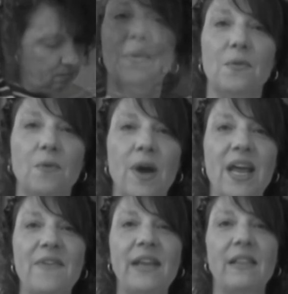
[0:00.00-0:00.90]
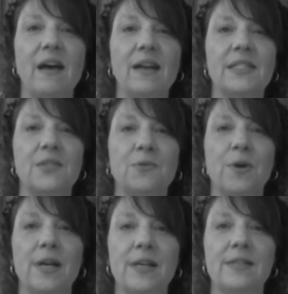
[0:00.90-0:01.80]
What Have I Lost
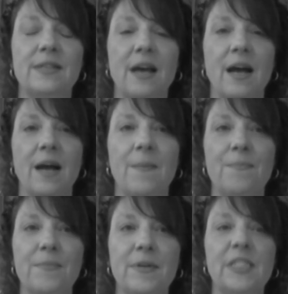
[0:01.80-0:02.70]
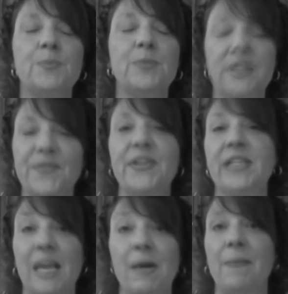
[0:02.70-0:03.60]
was
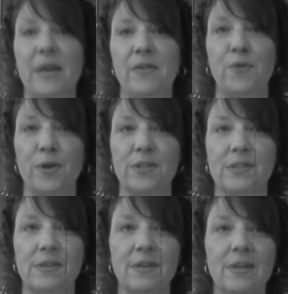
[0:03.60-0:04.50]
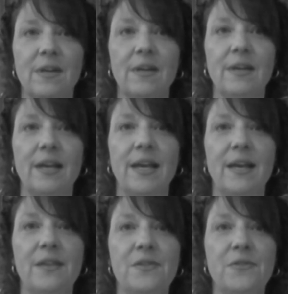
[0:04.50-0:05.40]
specifically about my divorce.
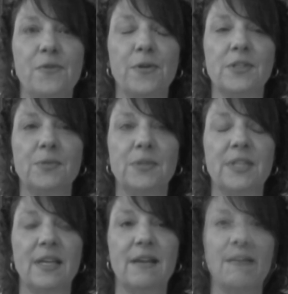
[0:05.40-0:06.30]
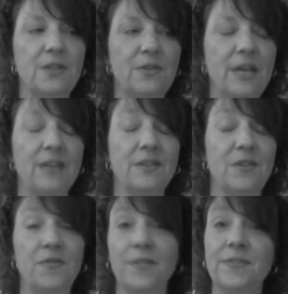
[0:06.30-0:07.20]
And the divorce was in
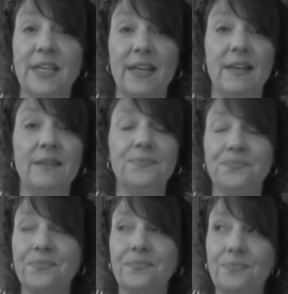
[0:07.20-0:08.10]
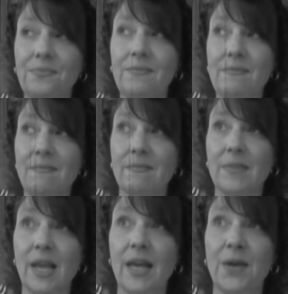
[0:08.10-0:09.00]
2015.
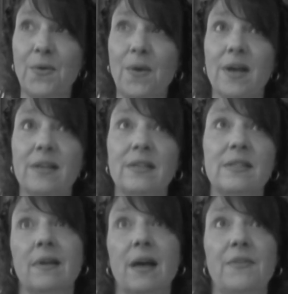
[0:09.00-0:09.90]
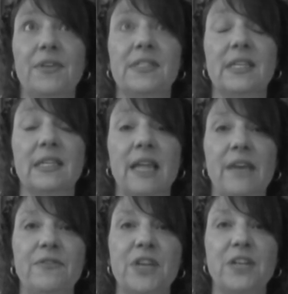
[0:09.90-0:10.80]
And it was obviously a
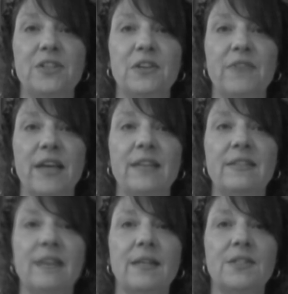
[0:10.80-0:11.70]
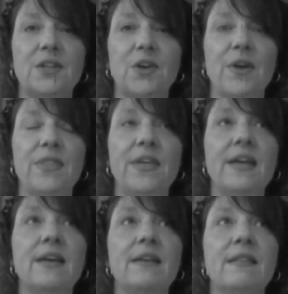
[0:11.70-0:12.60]
life-changing event. And so I
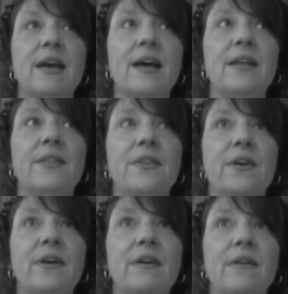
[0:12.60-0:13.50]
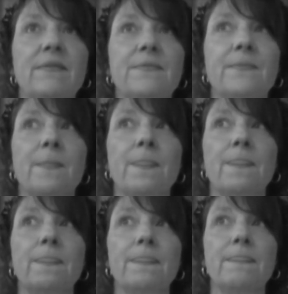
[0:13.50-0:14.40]
think that
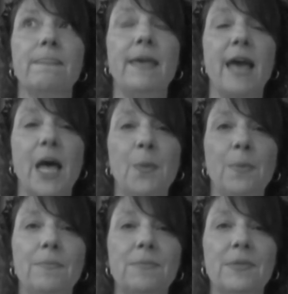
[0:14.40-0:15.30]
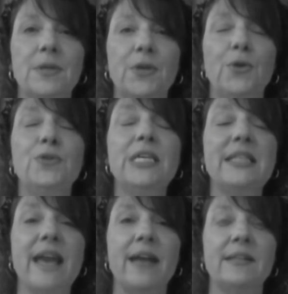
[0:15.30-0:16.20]
the album, using
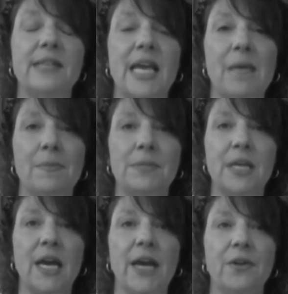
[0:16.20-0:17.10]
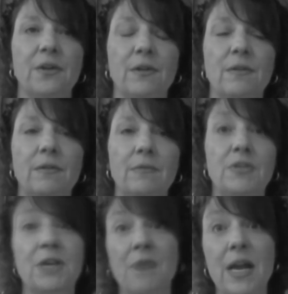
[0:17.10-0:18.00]
that as the album title,
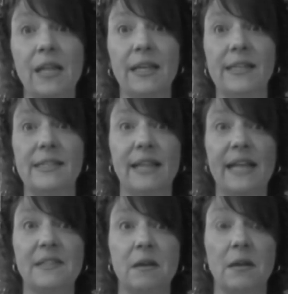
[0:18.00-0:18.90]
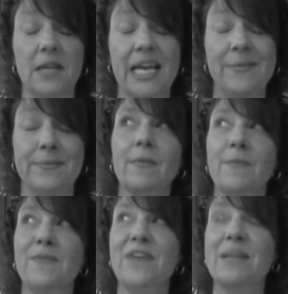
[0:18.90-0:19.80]
which ironically is the last song on the
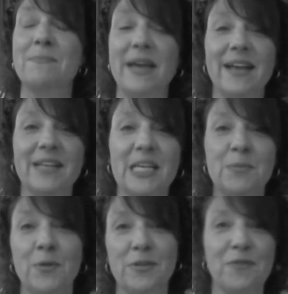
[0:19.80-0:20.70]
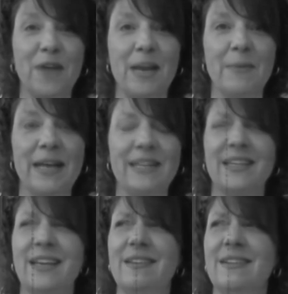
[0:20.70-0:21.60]
album. In fact, my ex-husband, who's a friend of mine,
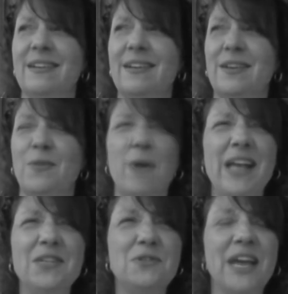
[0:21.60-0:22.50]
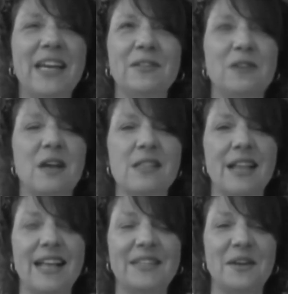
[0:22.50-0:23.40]
said, "Why is your title song the
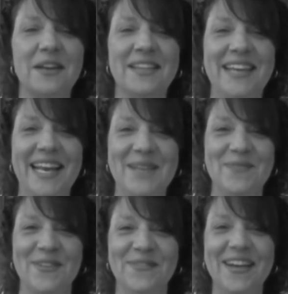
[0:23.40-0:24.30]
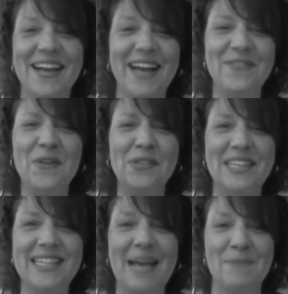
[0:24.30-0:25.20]
last song on the album? I've never
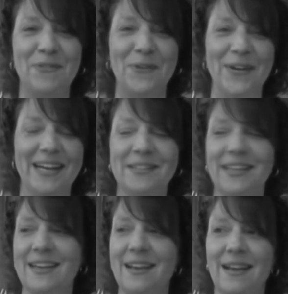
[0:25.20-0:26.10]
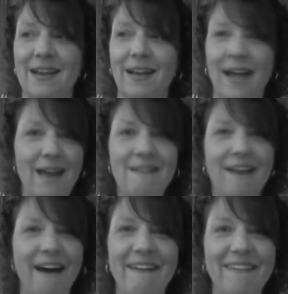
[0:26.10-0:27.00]
seen that before." And I was like, I don't
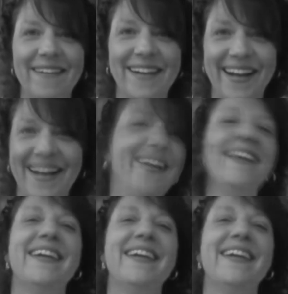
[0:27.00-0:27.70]
know.